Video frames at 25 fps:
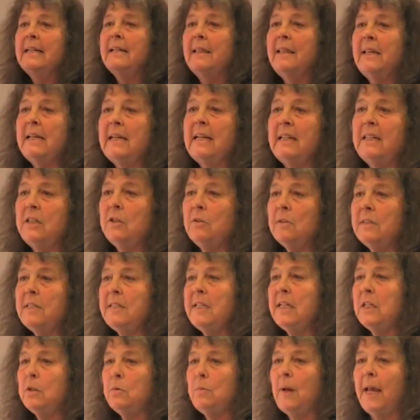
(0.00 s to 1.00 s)
your
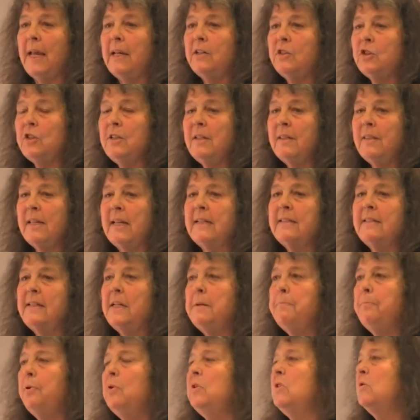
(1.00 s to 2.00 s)
situation that
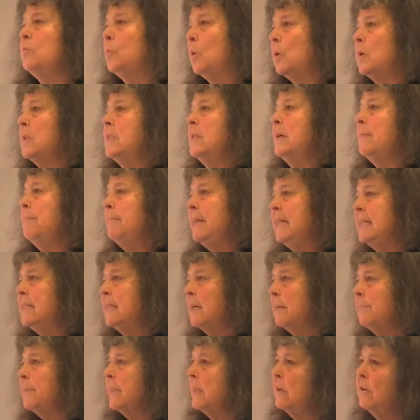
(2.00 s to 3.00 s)
they put water
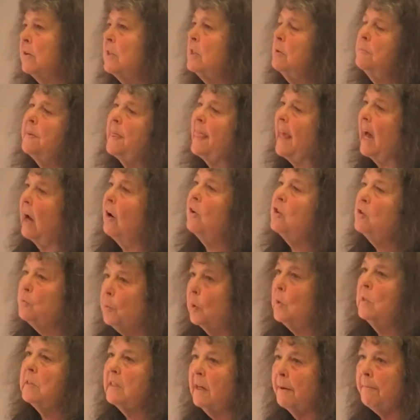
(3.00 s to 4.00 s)
meter, because without
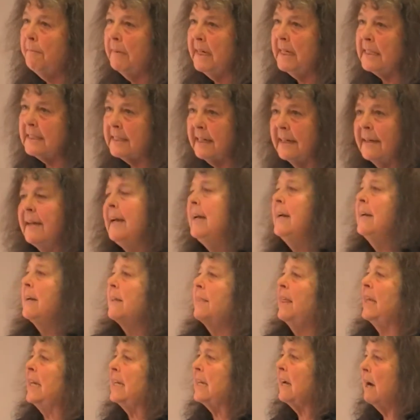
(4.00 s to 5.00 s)
water meter
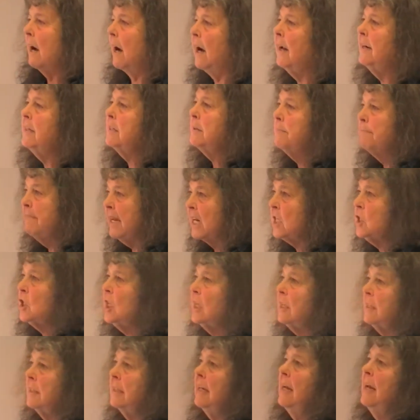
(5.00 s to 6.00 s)
they can't
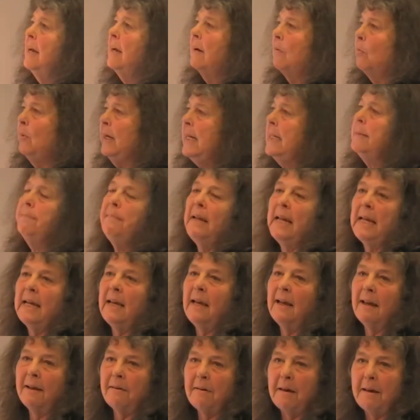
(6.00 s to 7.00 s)
measure
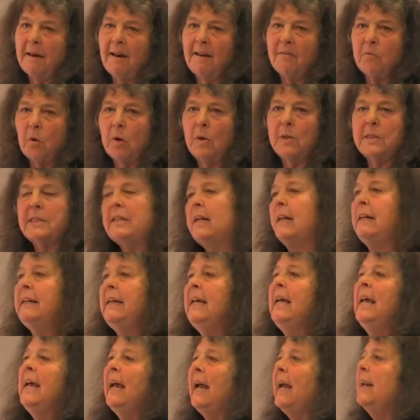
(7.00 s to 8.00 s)
water,
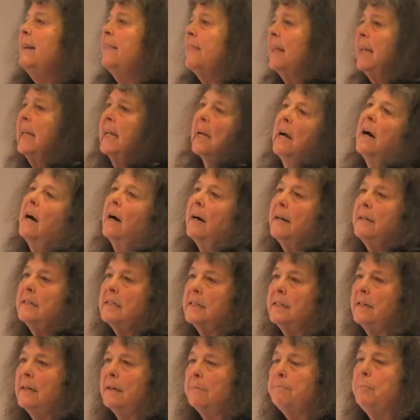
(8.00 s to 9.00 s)
and they can't
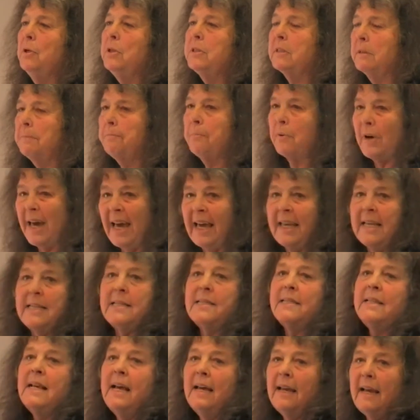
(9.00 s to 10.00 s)
put a
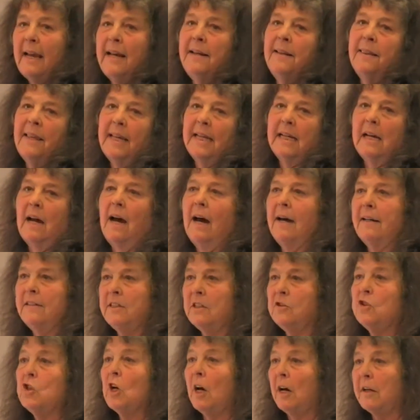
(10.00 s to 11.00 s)
price, and they can't
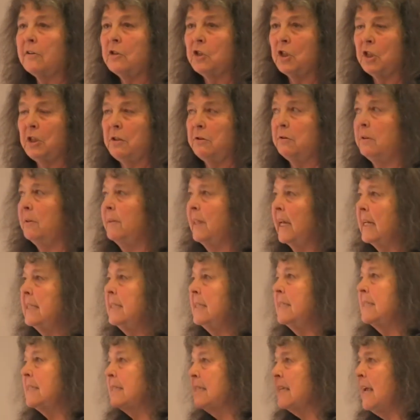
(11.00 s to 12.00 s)
charge you.
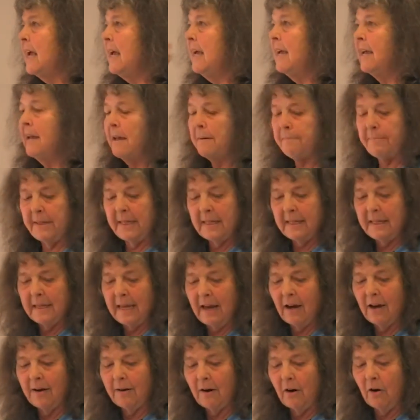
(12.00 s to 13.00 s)
That's
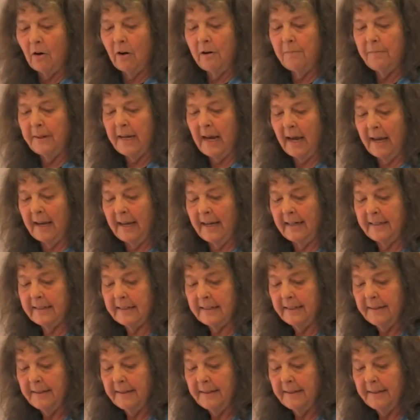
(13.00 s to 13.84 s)
all behind.